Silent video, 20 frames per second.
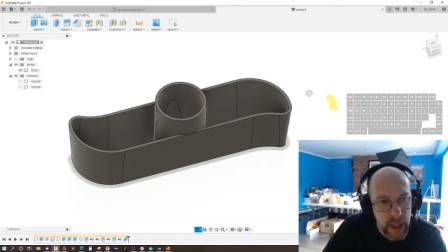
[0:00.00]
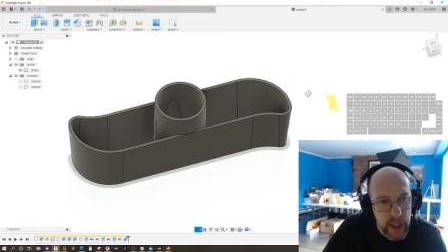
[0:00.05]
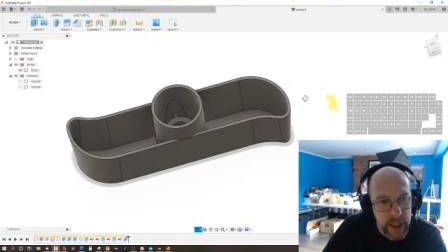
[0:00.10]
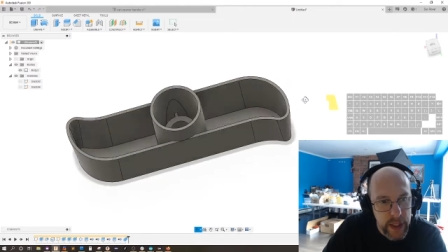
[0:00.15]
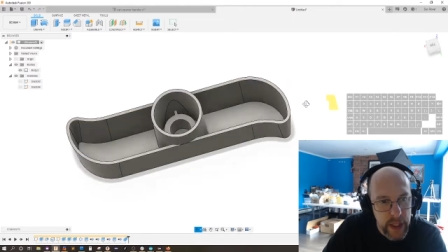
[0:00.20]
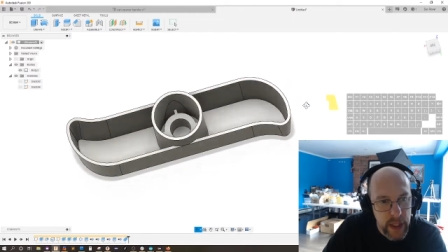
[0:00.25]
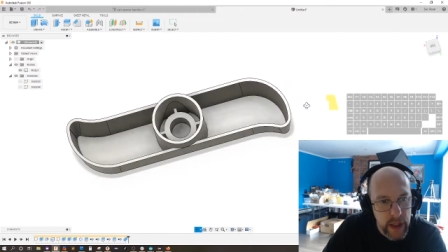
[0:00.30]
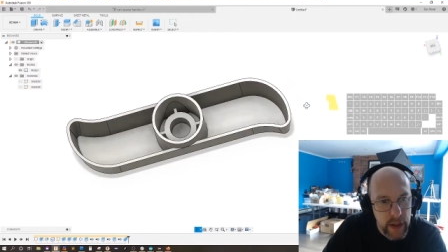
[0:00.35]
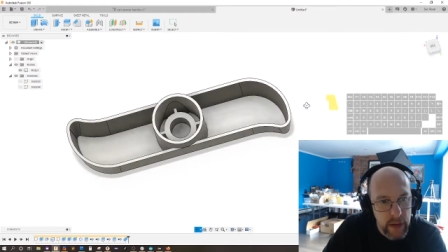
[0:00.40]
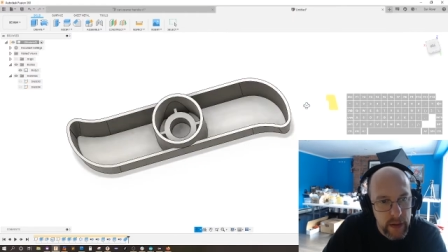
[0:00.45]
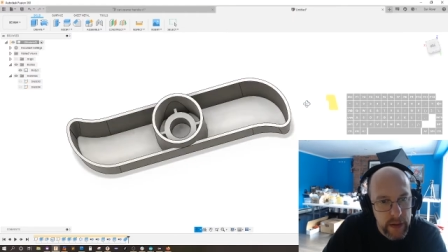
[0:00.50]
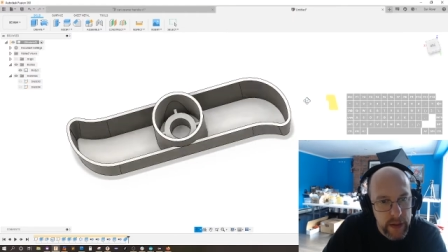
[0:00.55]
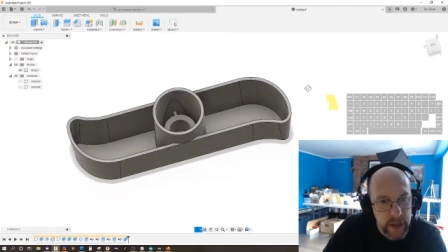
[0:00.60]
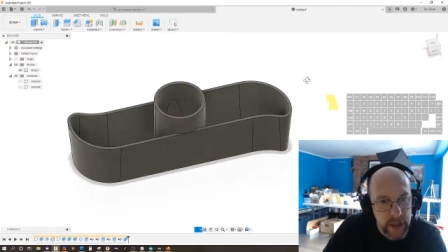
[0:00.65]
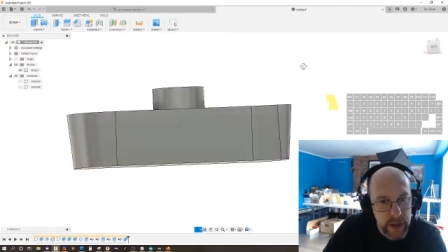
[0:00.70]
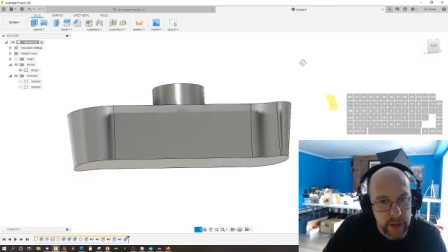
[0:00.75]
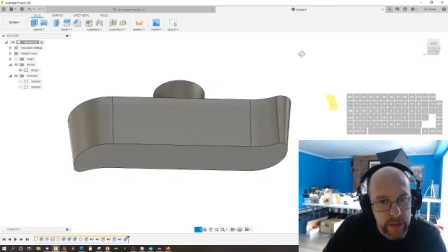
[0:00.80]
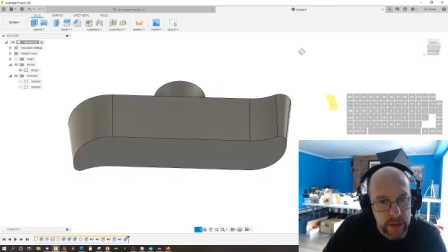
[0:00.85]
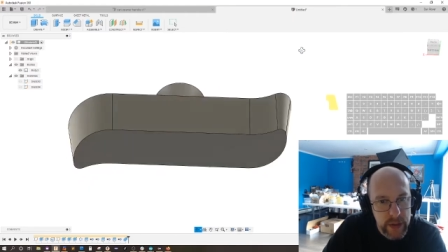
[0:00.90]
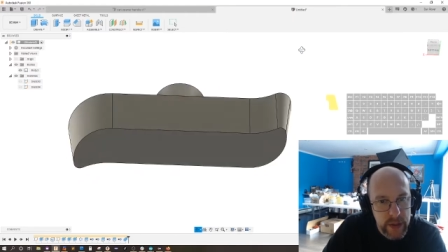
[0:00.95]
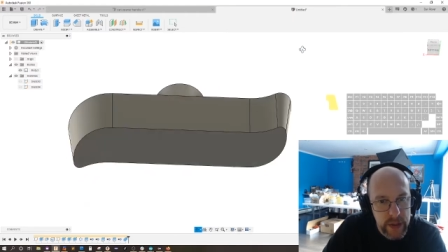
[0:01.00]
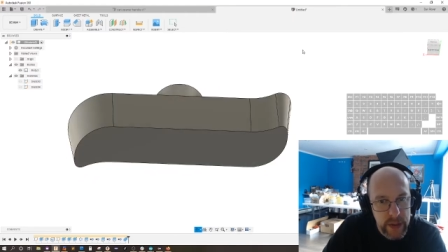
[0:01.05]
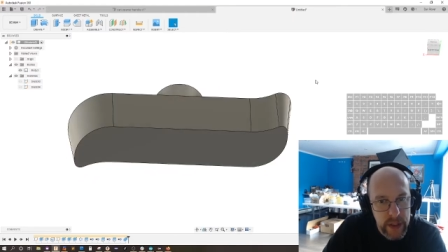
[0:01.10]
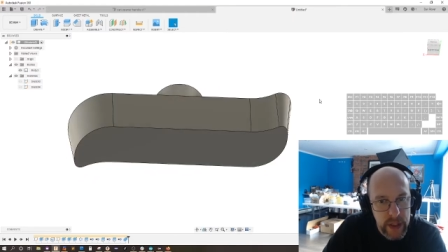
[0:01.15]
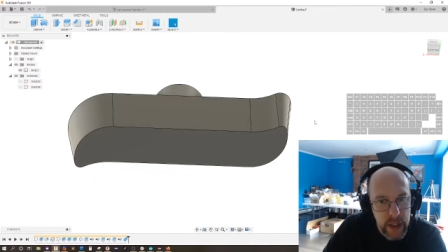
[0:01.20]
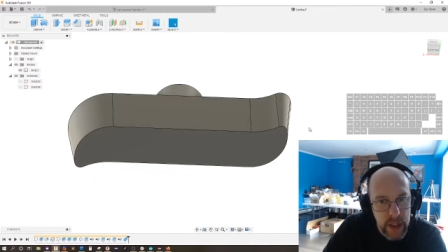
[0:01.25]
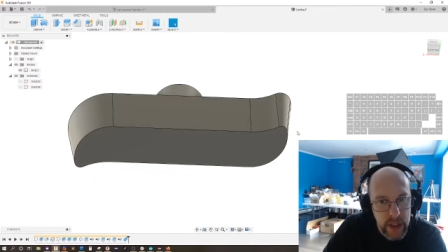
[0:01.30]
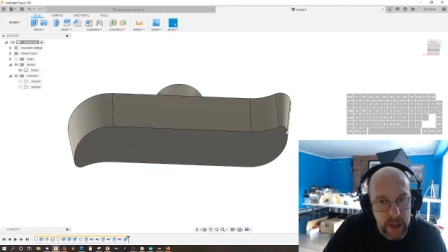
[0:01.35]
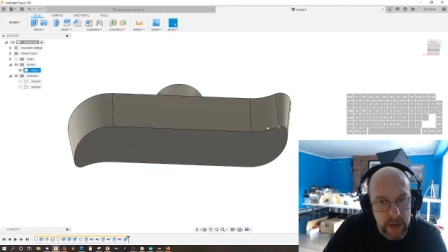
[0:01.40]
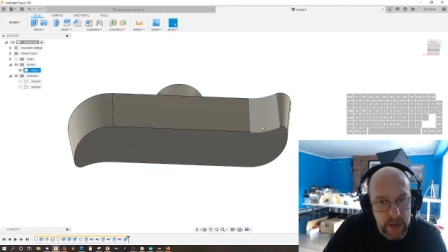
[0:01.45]
And now I think we just need
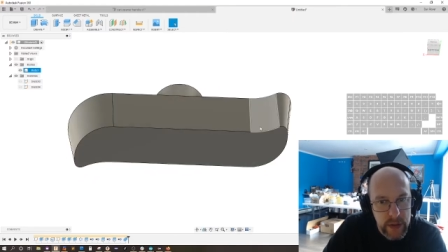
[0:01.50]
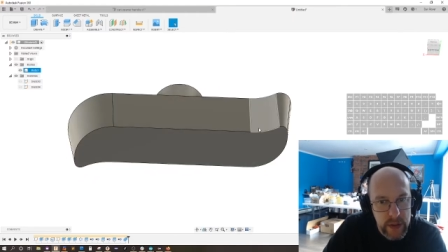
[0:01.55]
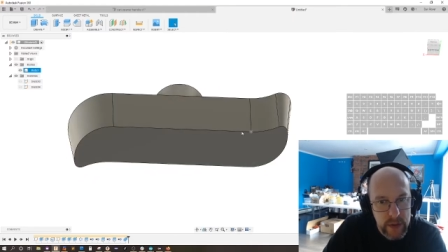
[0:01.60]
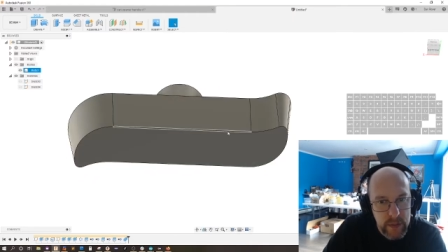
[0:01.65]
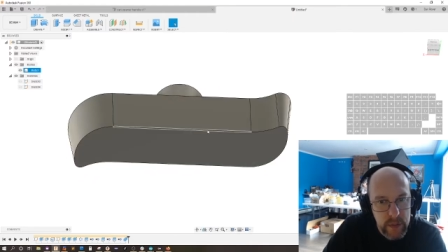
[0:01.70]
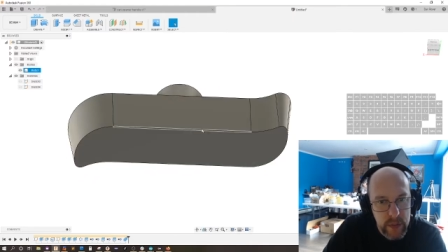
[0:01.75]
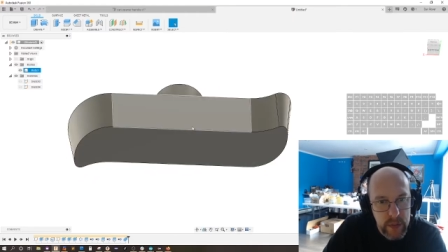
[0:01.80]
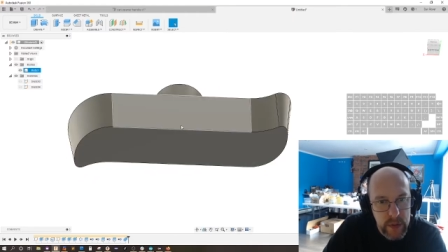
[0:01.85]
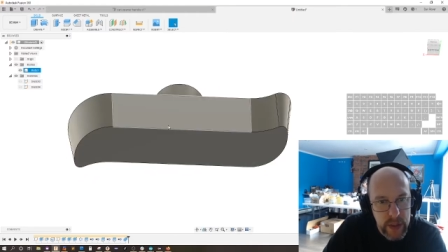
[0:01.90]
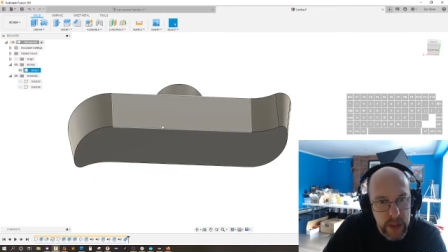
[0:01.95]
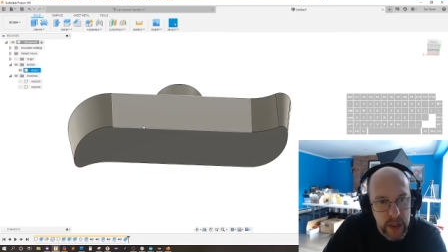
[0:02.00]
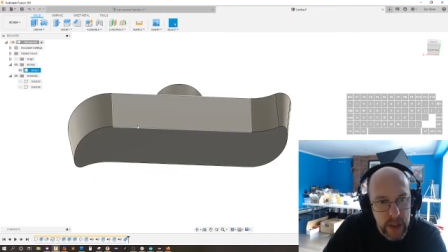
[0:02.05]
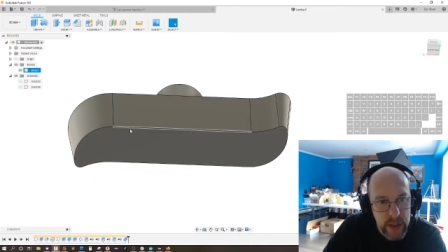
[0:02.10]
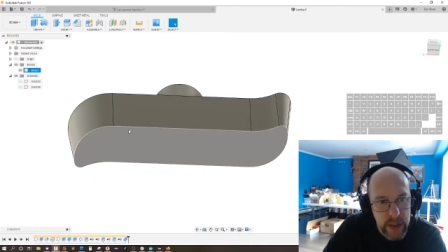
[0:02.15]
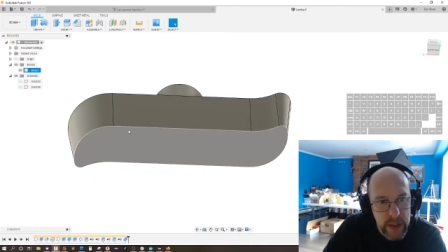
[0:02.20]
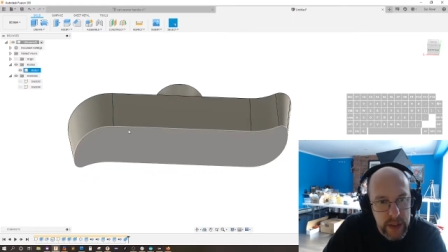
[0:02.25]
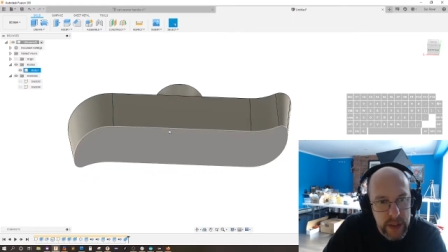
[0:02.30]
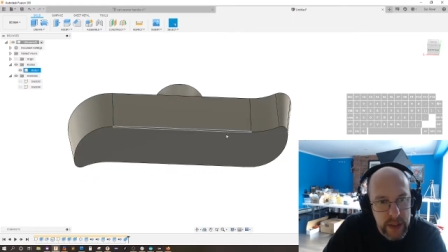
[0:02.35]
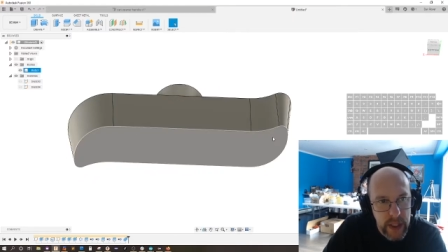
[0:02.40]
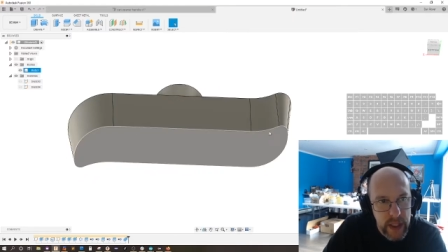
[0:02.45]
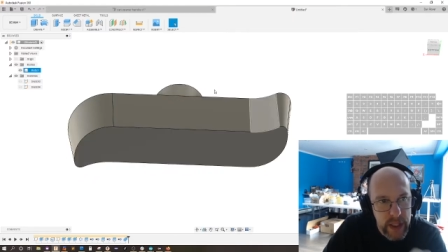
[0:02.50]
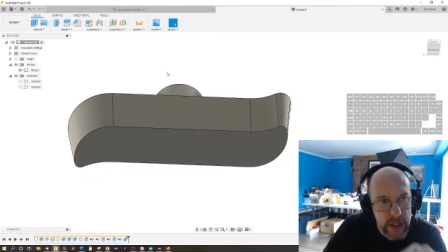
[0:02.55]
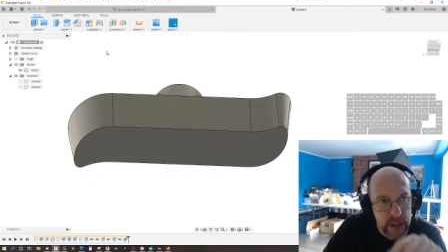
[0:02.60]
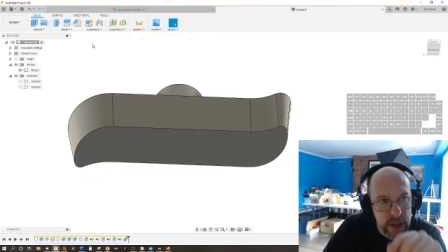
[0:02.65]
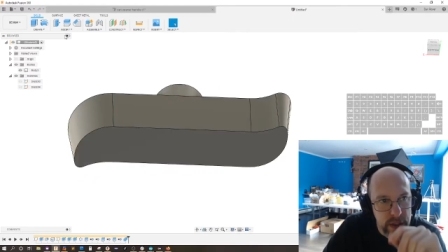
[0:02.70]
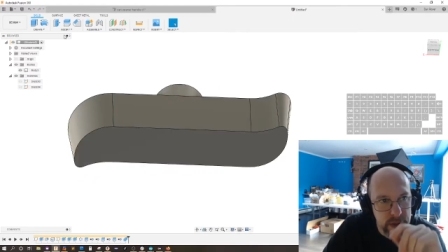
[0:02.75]
a little smoothing on this edge,